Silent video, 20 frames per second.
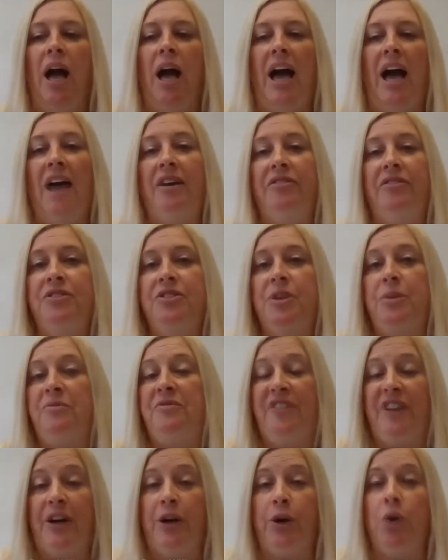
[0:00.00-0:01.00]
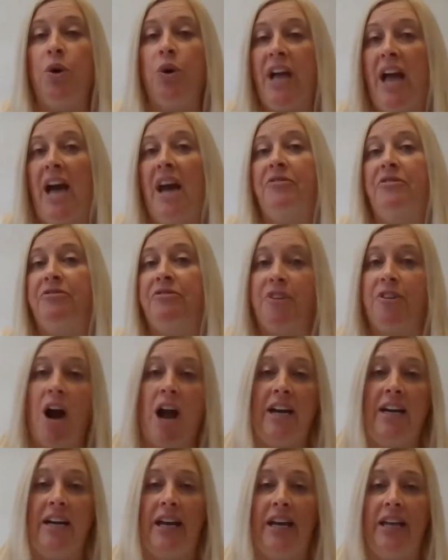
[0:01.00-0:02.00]
have some feral cat
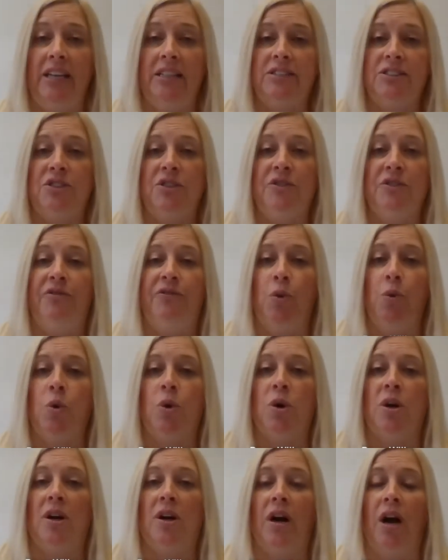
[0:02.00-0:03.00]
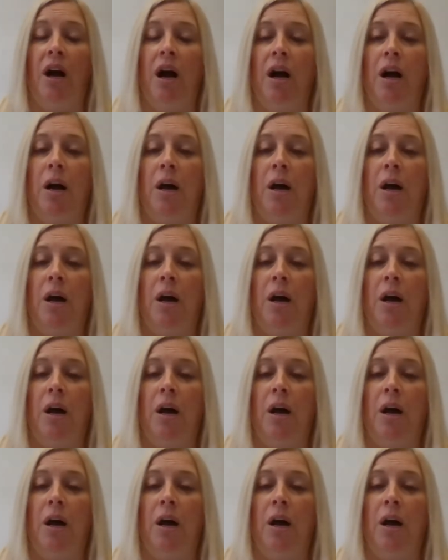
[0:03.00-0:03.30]
Fridays for